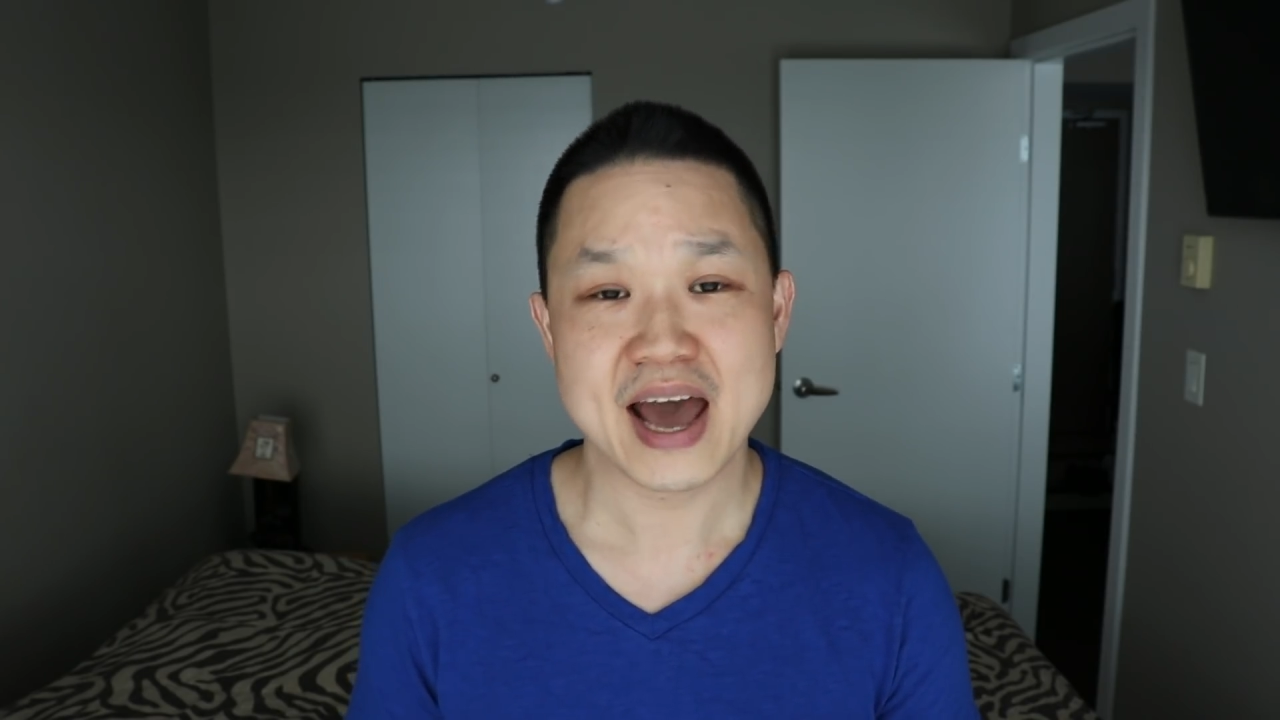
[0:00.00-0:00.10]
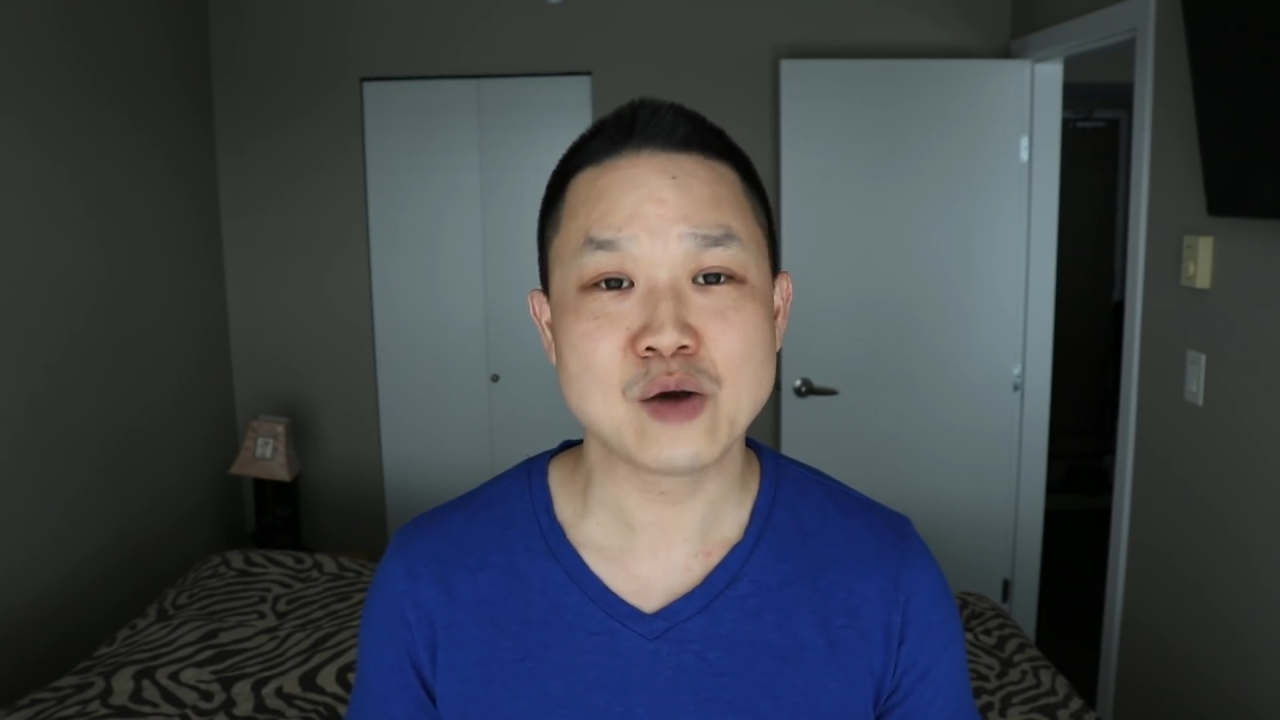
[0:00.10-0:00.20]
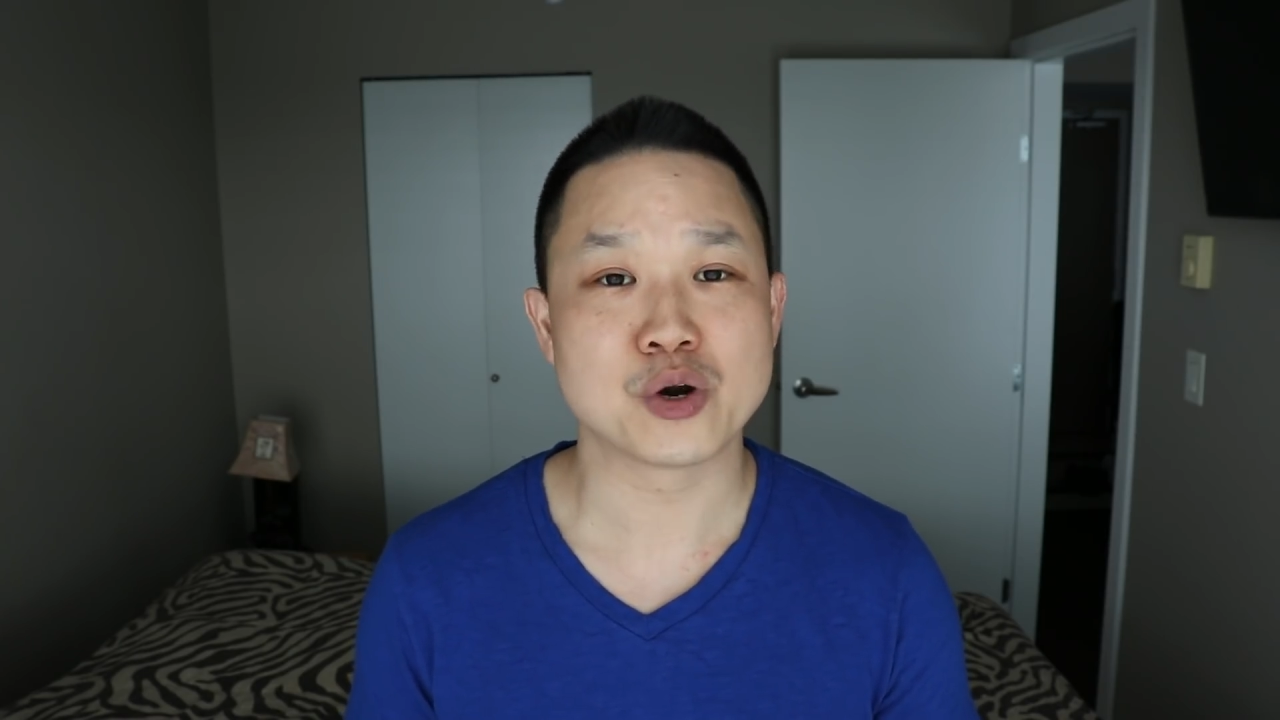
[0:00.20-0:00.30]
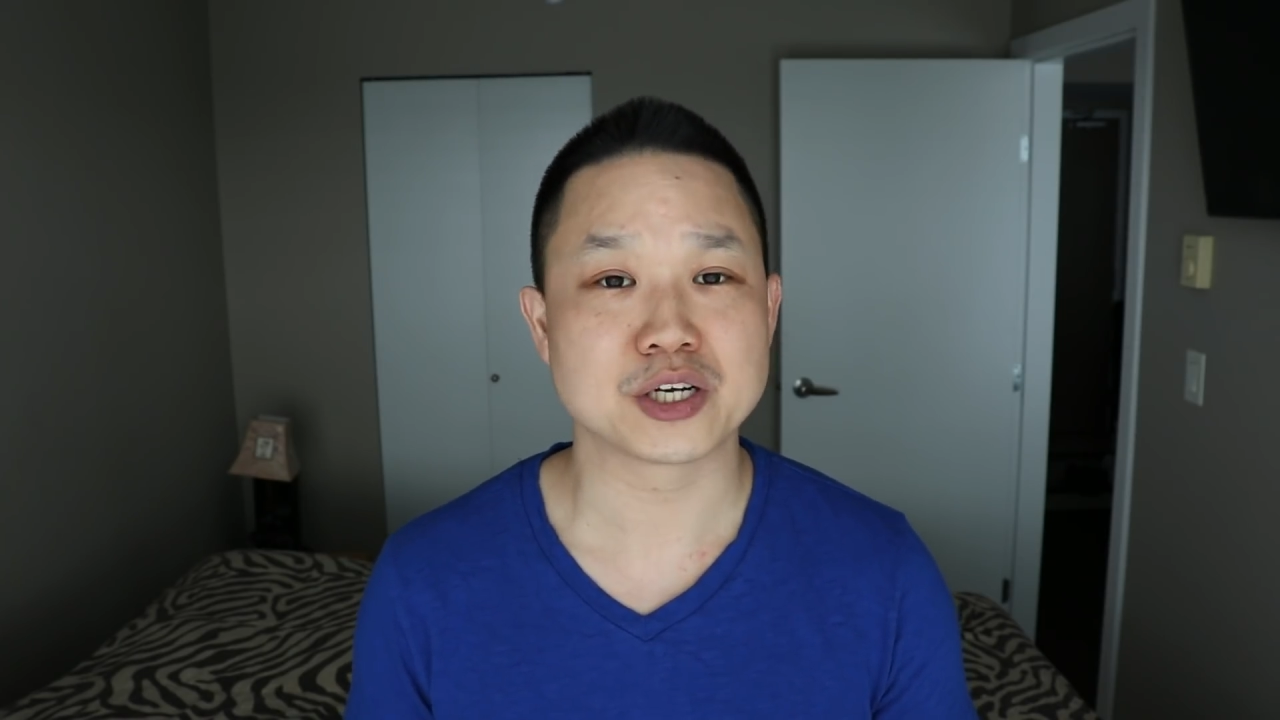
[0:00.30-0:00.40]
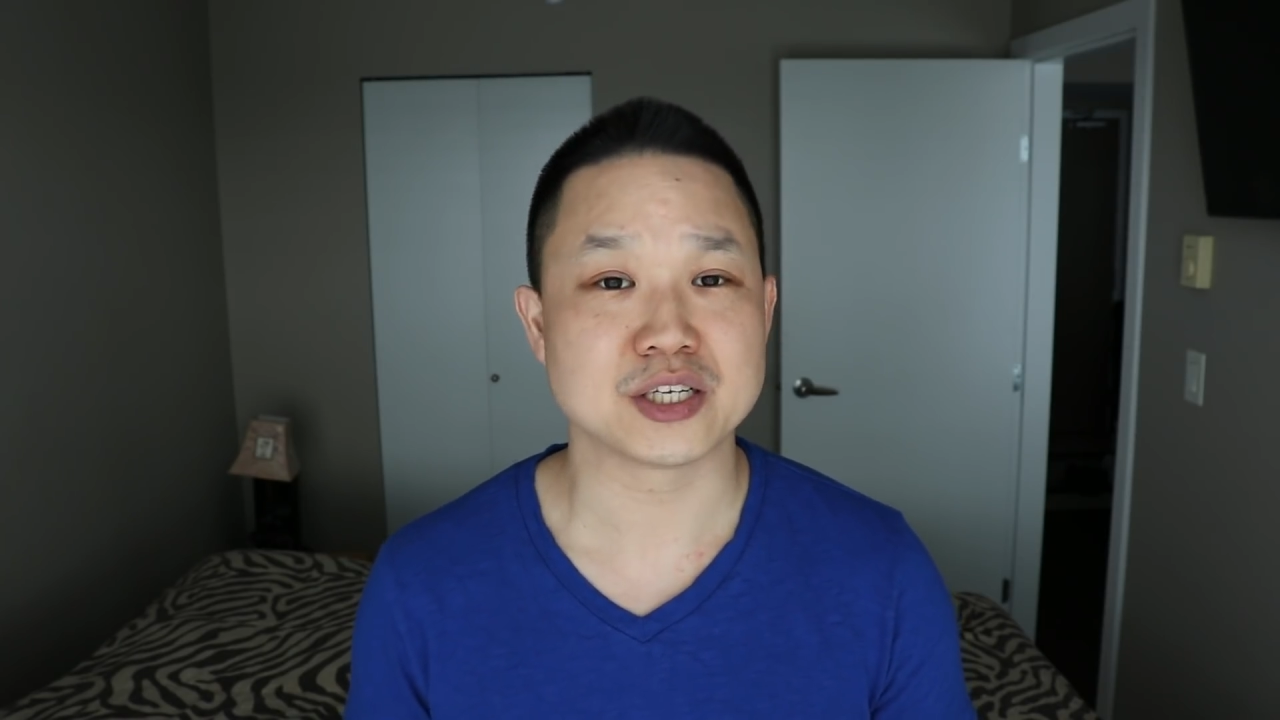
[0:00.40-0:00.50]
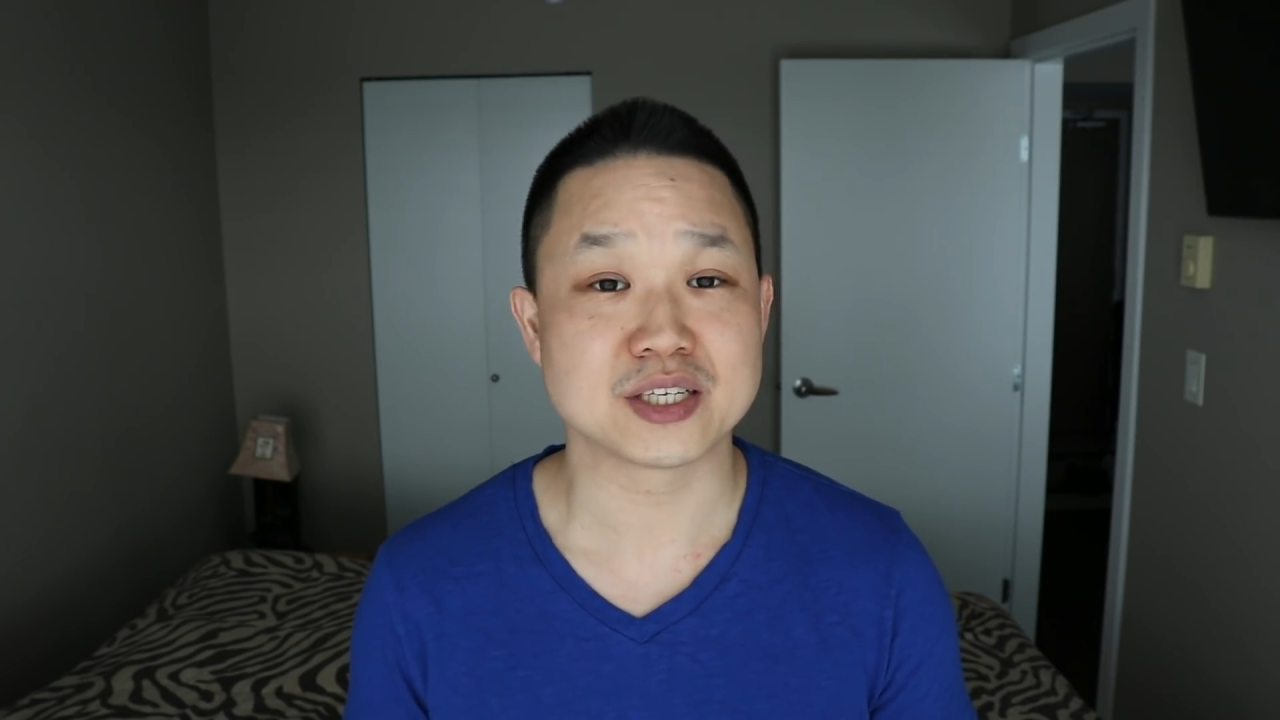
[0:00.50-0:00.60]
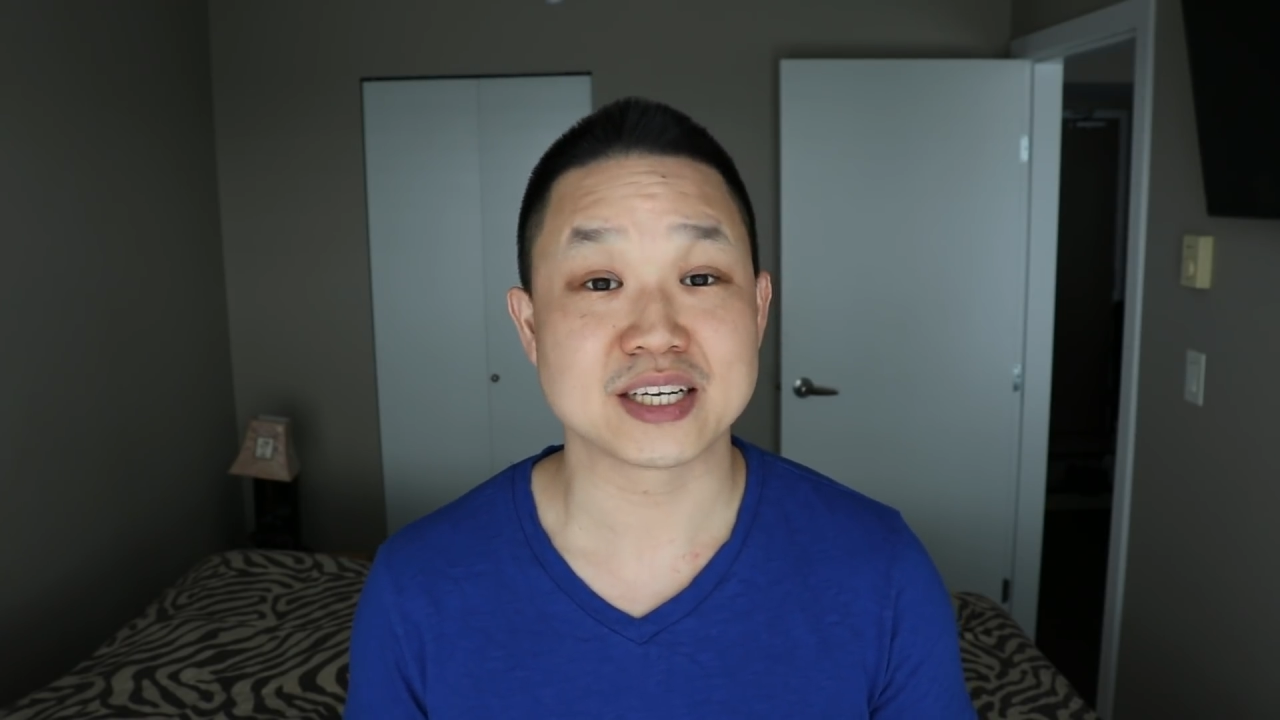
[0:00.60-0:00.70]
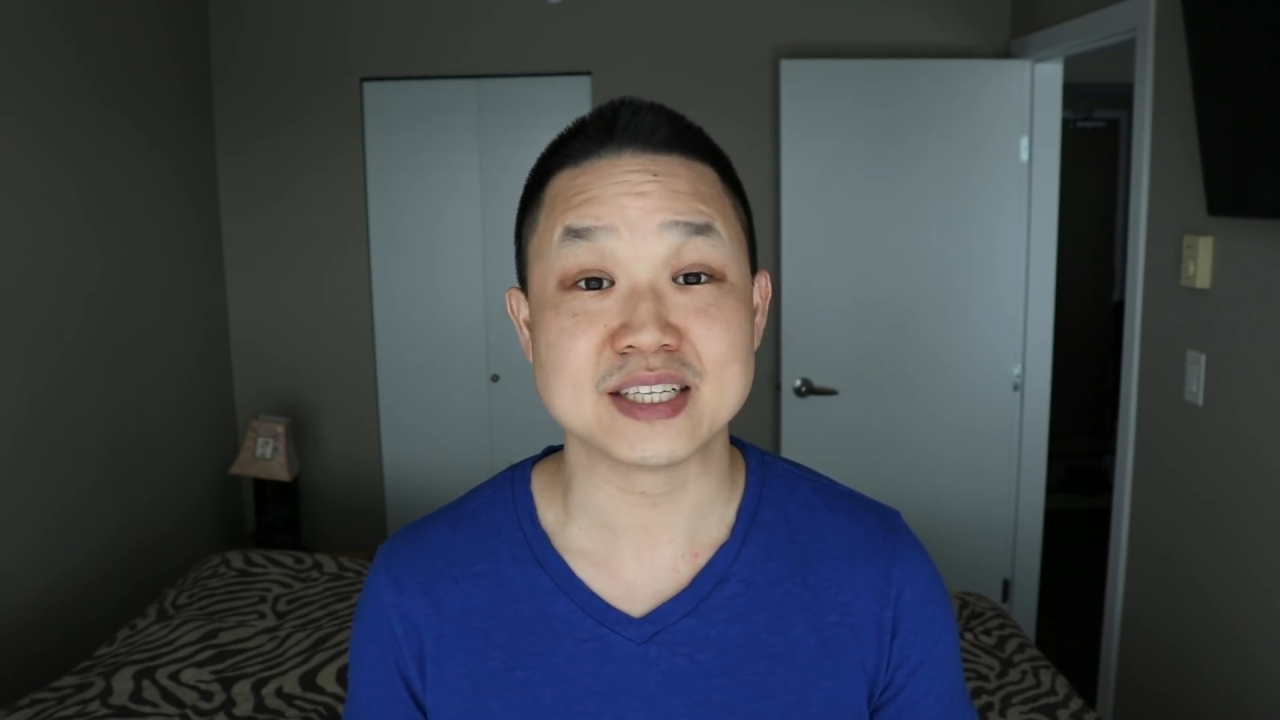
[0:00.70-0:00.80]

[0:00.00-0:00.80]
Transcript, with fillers: and where she's